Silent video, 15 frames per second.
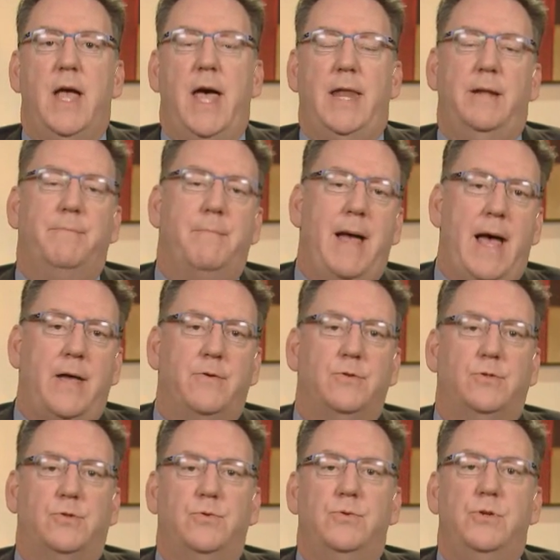and it
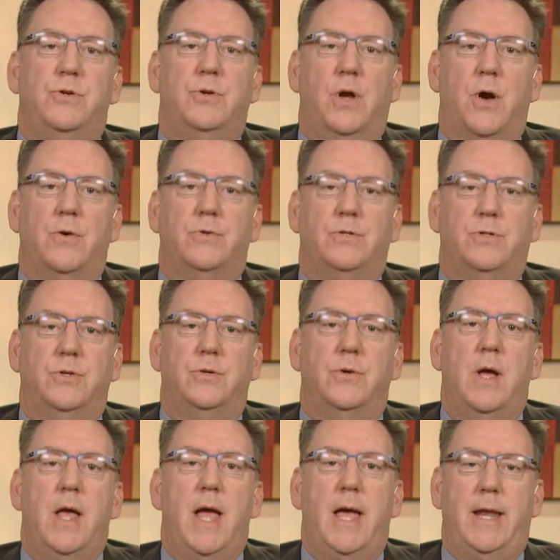matters who you go
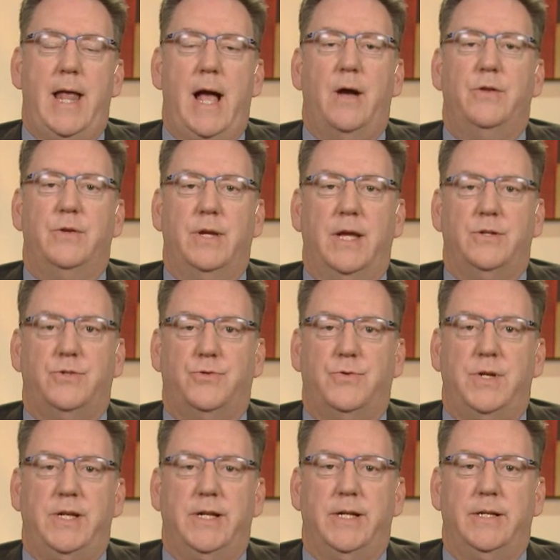to and how you get
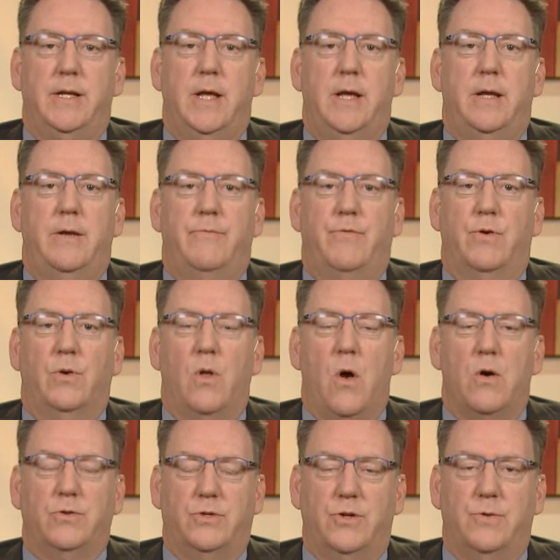treated for
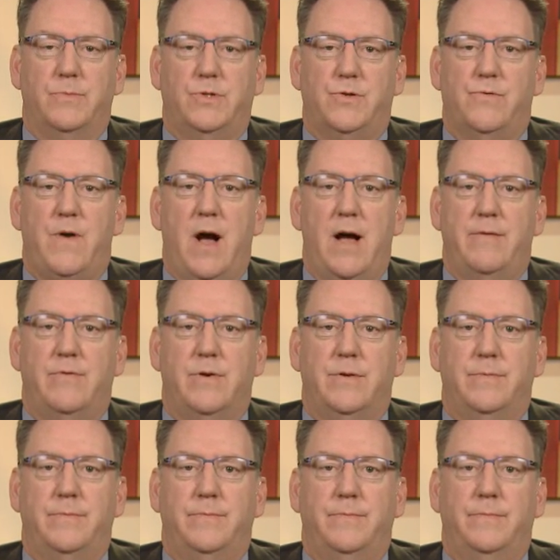long-term survival.